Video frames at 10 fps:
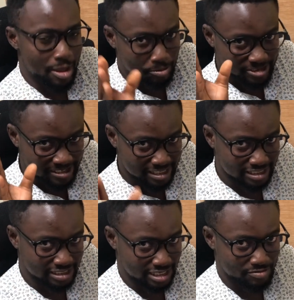a
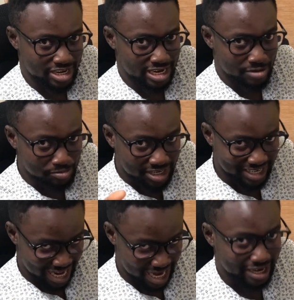system and a
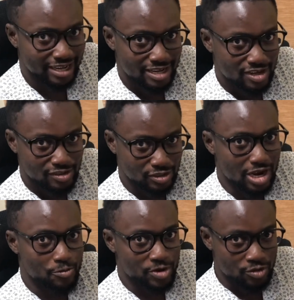plan, so
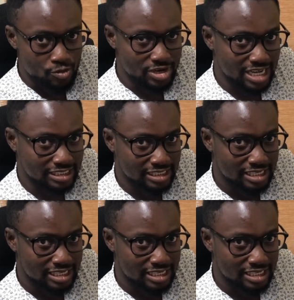that we know that